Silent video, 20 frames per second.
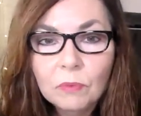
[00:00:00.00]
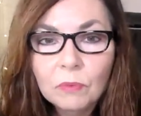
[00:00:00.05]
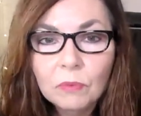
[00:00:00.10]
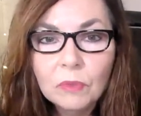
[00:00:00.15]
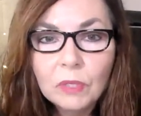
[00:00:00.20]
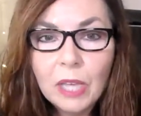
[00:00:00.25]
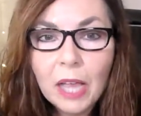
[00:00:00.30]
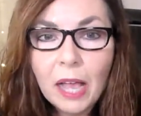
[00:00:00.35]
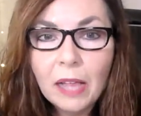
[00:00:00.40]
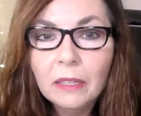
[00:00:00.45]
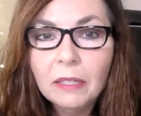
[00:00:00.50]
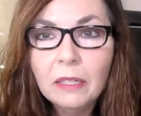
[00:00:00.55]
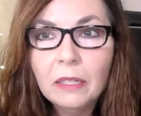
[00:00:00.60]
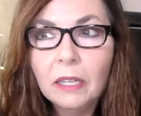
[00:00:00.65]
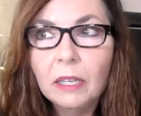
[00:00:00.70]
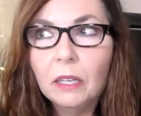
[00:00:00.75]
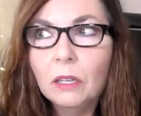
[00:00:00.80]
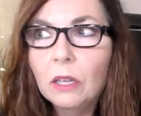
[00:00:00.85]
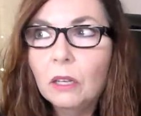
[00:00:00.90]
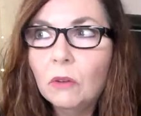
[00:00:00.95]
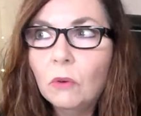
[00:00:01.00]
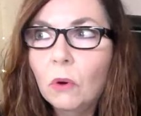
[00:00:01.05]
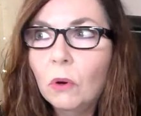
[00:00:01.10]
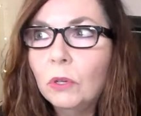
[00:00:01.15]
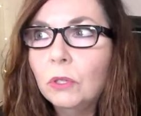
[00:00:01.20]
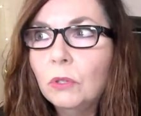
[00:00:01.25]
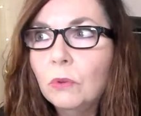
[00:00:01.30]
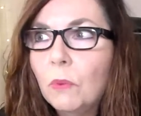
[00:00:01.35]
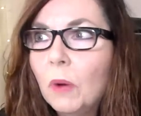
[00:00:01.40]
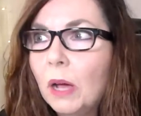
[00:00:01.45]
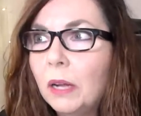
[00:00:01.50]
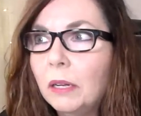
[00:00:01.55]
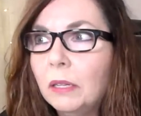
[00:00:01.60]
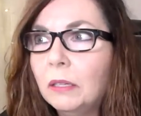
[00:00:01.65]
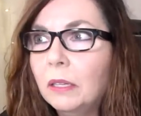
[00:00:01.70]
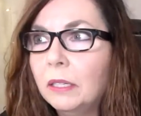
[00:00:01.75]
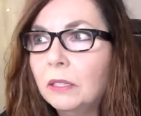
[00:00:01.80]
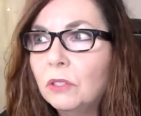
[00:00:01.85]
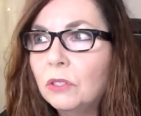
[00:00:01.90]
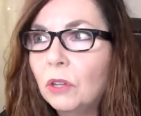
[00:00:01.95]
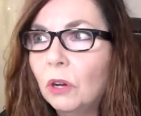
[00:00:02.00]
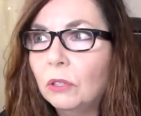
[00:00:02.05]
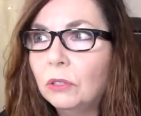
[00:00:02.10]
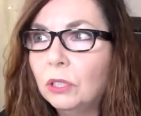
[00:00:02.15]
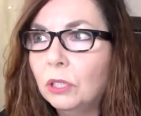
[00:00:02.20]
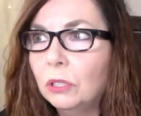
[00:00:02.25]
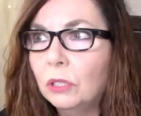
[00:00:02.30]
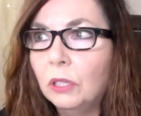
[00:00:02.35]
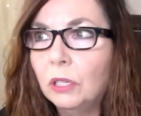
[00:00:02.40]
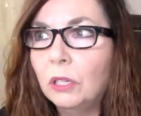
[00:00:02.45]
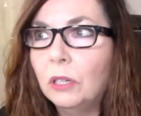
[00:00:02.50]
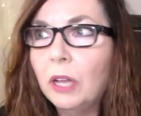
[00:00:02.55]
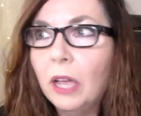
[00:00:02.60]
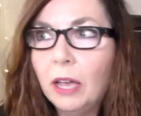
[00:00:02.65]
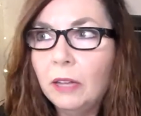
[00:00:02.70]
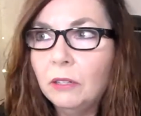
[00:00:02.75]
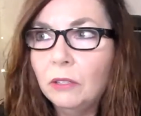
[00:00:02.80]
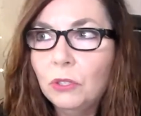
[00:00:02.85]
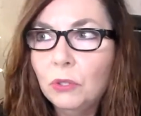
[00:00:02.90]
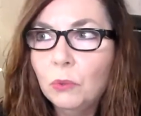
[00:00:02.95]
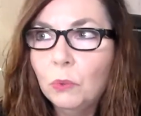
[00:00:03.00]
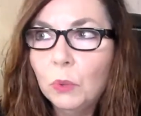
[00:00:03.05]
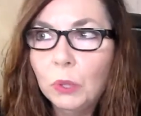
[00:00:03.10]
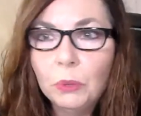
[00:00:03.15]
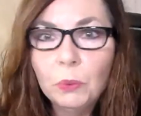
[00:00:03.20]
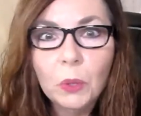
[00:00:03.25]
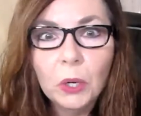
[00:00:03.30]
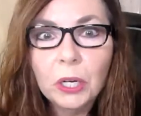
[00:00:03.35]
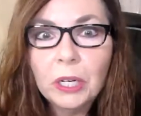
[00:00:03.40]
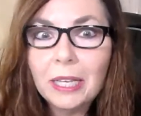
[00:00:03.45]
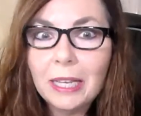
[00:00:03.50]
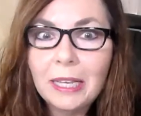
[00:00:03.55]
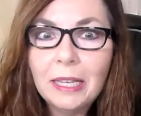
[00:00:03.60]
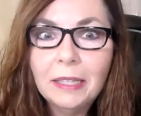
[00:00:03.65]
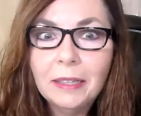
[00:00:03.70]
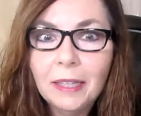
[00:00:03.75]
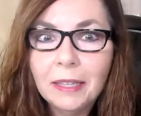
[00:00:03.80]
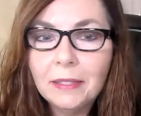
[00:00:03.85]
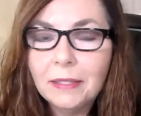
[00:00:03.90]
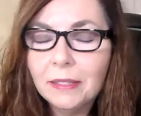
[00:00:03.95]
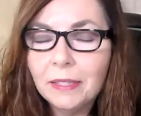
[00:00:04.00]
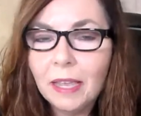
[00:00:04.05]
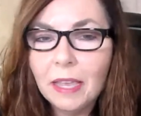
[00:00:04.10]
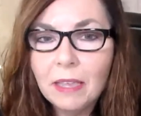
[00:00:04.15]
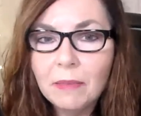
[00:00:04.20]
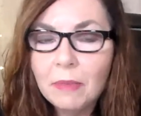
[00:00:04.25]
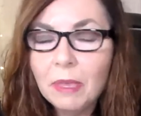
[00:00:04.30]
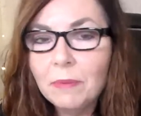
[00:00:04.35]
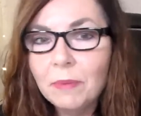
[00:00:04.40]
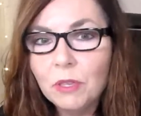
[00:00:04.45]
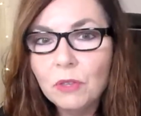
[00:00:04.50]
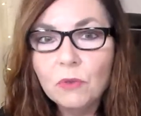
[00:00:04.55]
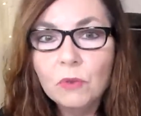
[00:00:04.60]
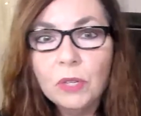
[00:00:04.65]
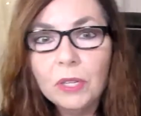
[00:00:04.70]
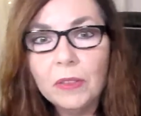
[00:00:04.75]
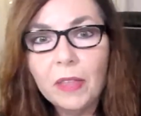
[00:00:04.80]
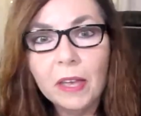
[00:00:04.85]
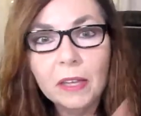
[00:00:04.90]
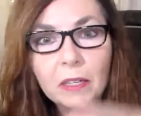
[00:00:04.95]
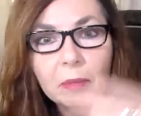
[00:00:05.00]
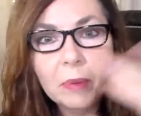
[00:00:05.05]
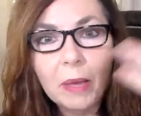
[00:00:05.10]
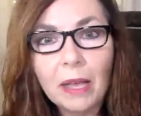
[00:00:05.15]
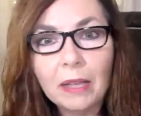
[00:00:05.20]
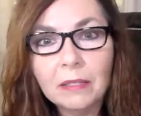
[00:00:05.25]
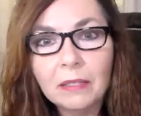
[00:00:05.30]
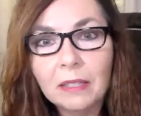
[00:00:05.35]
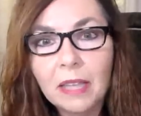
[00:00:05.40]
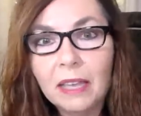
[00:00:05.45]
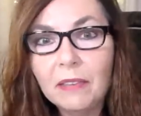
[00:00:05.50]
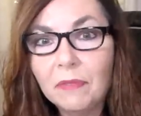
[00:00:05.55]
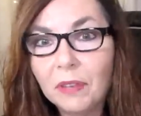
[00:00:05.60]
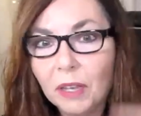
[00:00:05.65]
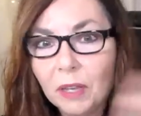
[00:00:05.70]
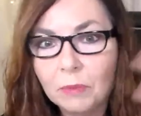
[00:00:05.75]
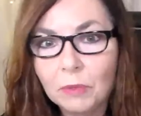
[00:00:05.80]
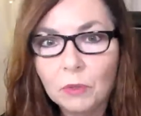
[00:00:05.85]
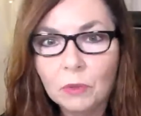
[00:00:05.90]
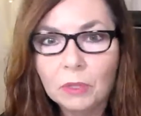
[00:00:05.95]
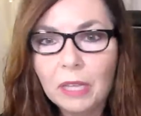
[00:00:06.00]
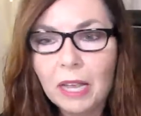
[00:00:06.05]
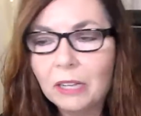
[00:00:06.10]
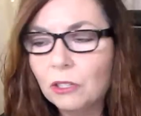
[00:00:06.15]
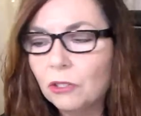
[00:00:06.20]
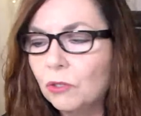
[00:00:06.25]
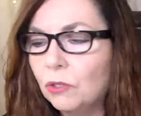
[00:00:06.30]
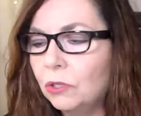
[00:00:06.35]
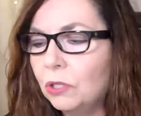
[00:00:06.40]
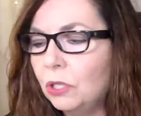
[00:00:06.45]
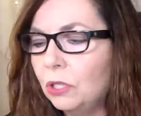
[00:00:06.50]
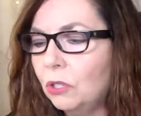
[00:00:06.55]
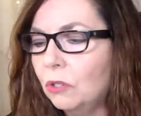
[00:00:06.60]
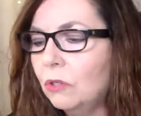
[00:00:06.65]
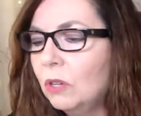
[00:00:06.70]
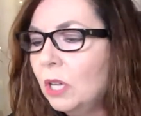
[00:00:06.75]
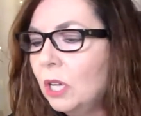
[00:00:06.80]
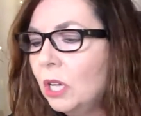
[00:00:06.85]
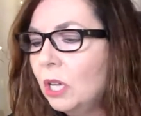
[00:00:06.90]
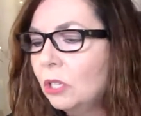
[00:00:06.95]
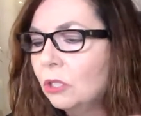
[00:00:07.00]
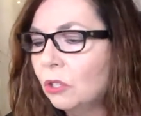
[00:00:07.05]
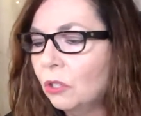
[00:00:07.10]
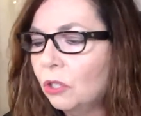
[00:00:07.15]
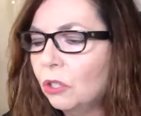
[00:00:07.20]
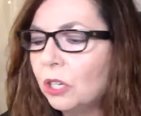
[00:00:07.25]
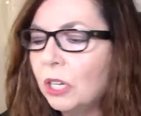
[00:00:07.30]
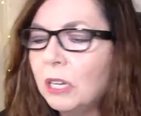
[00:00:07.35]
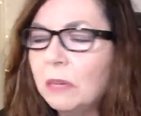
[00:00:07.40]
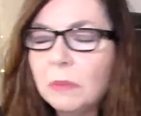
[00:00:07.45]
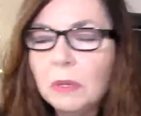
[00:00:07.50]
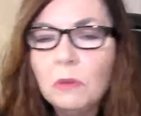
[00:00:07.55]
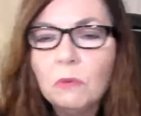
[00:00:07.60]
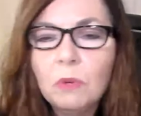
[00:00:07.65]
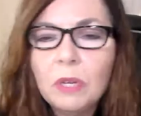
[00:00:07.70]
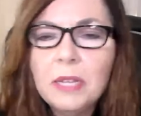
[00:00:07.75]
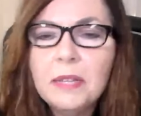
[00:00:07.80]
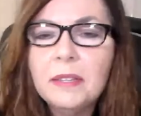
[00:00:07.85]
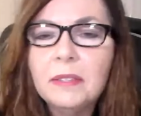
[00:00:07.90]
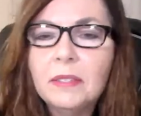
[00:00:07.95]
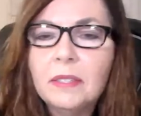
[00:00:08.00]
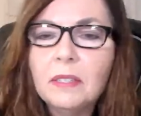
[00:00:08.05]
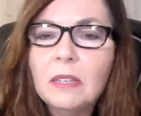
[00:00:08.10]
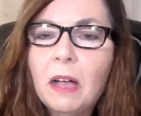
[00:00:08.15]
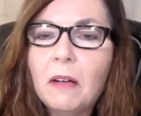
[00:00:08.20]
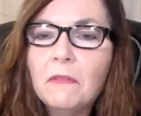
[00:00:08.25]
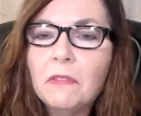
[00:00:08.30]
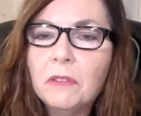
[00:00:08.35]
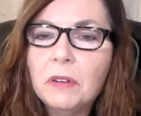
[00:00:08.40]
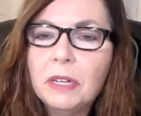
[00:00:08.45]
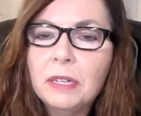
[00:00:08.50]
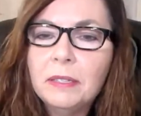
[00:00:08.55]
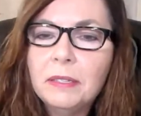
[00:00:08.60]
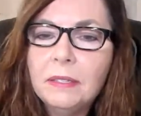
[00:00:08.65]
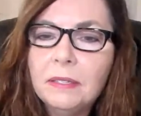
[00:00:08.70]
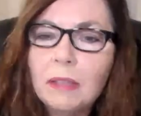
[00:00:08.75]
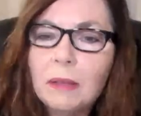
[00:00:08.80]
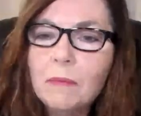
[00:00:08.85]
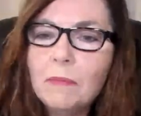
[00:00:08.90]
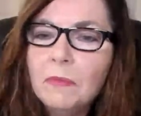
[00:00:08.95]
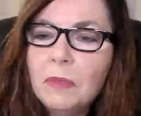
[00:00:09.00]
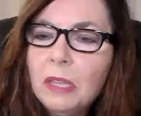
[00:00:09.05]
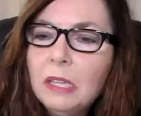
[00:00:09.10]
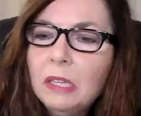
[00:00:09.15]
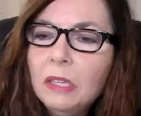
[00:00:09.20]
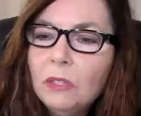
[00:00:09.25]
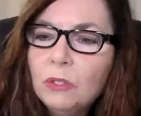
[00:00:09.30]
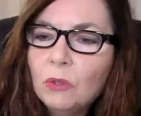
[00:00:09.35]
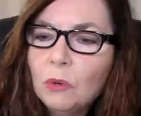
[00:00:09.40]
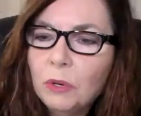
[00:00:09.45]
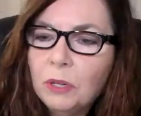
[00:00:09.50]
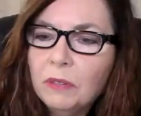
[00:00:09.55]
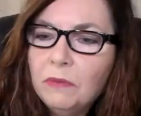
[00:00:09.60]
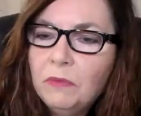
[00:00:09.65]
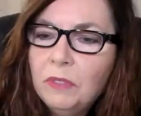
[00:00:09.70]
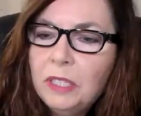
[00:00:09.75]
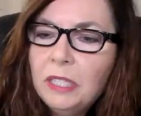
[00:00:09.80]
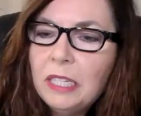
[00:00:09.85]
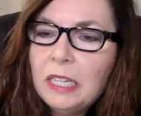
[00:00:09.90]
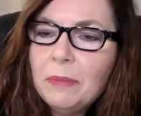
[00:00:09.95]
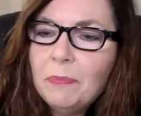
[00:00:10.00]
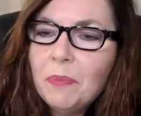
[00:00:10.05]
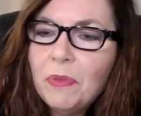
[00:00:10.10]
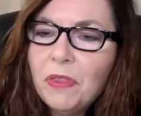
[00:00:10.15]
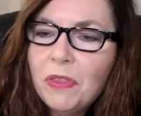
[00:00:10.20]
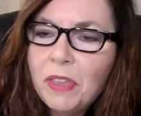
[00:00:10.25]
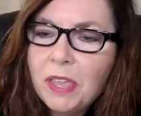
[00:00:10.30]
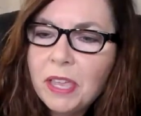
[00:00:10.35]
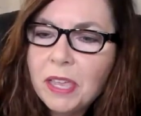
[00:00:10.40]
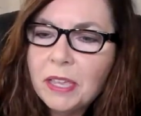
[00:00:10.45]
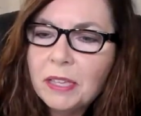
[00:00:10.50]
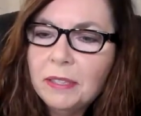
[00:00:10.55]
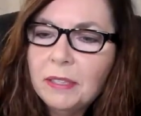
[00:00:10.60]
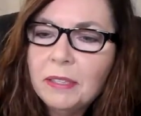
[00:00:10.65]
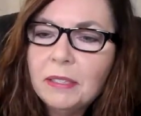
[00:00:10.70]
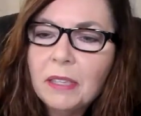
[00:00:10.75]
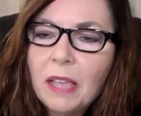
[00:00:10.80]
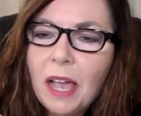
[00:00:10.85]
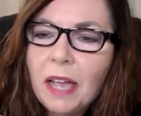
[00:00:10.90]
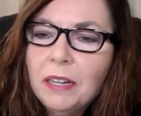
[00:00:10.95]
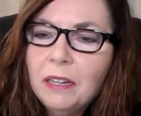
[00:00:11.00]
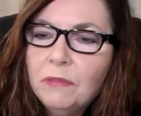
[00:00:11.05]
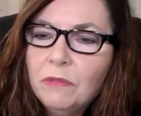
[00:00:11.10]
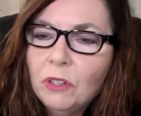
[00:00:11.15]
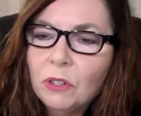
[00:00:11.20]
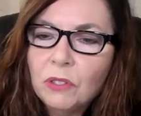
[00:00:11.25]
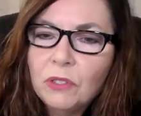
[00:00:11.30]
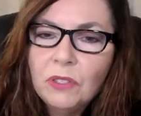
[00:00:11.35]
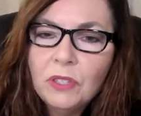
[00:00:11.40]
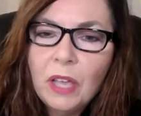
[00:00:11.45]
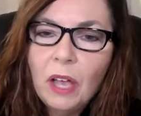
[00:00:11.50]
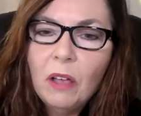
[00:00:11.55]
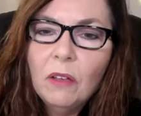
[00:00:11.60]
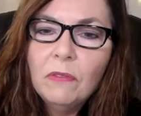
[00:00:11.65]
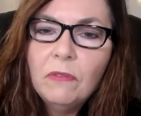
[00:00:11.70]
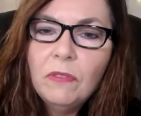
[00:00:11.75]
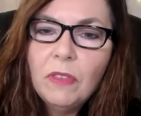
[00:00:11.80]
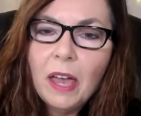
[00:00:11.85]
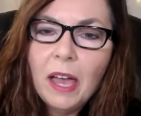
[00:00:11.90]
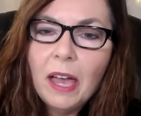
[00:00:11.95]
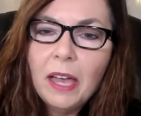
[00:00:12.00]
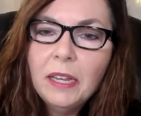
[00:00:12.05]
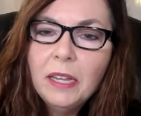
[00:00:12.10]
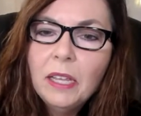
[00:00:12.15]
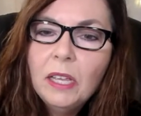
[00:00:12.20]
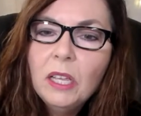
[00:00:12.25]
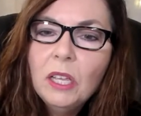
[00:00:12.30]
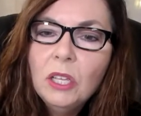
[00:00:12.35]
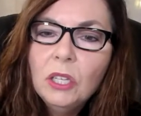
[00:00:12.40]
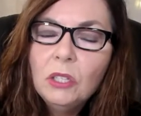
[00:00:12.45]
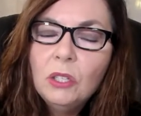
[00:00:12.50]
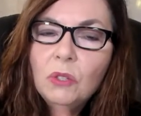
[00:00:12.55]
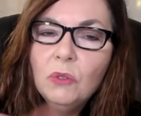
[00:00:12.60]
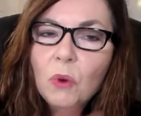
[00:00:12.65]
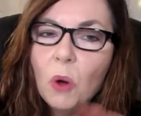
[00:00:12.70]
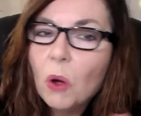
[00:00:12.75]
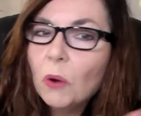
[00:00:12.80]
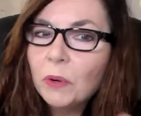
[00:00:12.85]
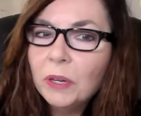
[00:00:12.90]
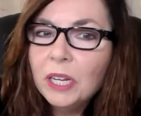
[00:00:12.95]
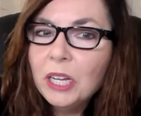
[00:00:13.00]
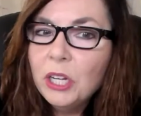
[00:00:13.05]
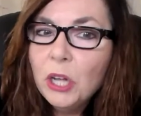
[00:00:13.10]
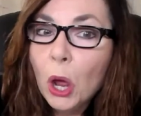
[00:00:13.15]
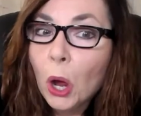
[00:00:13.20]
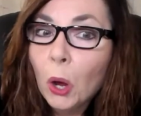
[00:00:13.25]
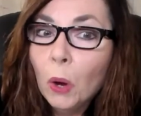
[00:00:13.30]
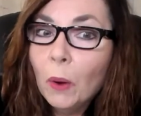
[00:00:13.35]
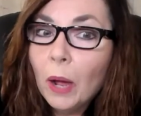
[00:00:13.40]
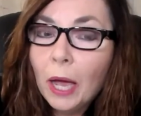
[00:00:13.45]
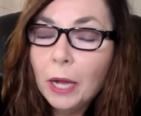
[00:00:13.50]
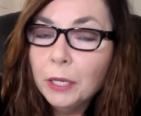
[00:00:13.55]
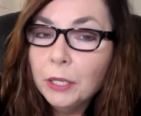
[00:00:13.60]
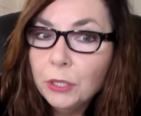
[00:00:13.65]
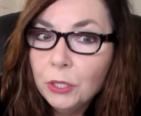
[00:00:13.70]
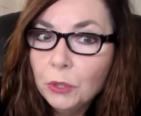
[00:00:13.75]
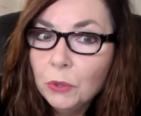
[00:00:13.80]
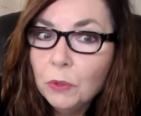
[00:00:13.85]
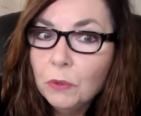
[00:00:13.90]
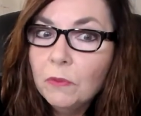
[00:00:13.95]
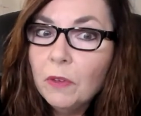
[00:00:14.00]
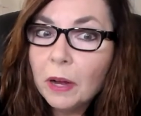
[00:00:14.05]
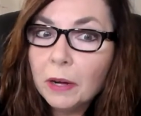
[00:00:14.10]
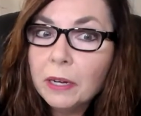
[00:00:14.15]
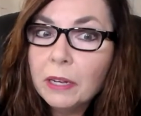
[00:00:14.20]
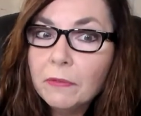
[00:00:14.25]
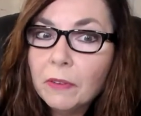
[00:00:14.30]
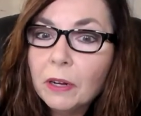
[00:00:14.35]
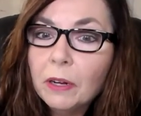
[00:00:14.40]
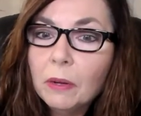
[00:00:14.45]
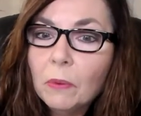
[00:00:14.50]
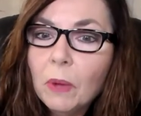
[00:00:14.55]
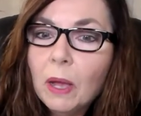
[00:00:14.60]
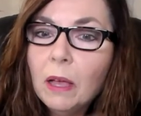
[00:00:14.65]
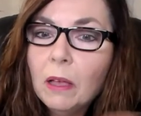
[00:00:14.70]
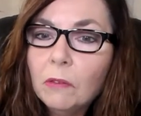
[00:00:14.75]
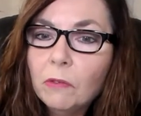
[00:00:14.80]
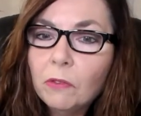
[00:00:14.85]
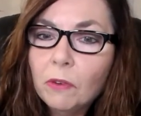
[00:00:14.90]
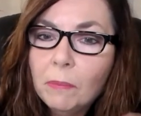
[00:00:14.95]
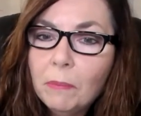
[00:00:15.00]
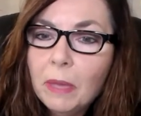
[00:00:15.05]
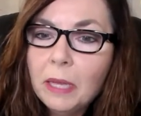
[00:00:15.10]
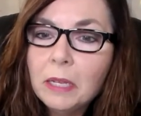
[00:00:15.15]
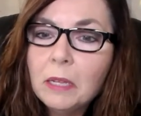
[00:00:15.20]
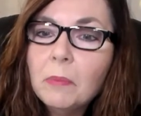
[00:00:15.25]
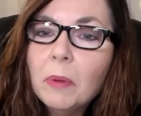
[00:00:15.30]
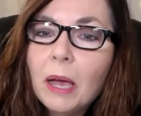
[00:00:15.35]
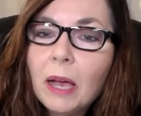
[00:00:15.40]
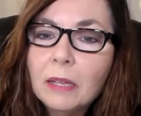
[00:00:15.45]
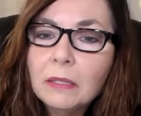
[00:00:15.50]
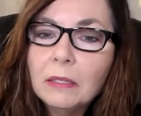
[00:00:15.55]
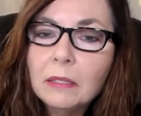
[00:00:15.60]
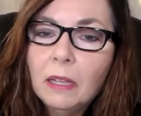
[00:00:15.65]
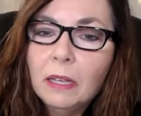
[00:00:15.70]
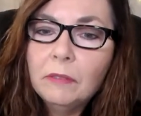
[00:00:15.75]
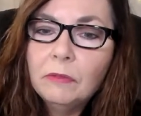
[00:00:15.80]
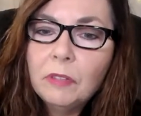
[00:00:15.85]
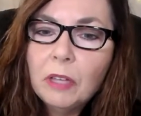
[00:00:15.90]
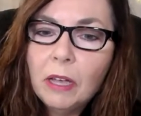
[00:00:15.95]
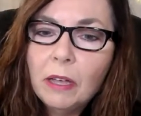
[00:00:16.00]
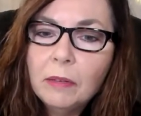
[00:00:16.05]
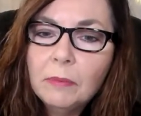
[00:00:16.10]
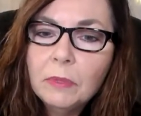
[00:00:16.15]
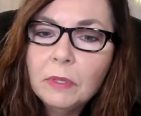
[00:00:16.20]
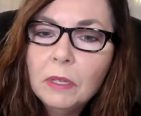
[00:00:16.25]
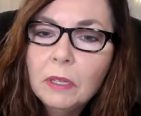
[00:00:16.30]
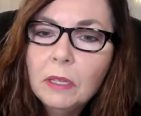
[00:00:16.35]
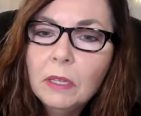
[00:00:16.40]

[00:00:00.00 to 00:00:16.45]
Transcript: talent like or you want to like start to learn how to do woodworking let's say maybe you did that in a past life it comes real natural to you so you're going to be rediscovering some sort of deep thing inside of yourself that you already know how to do very very well from many past lifetimes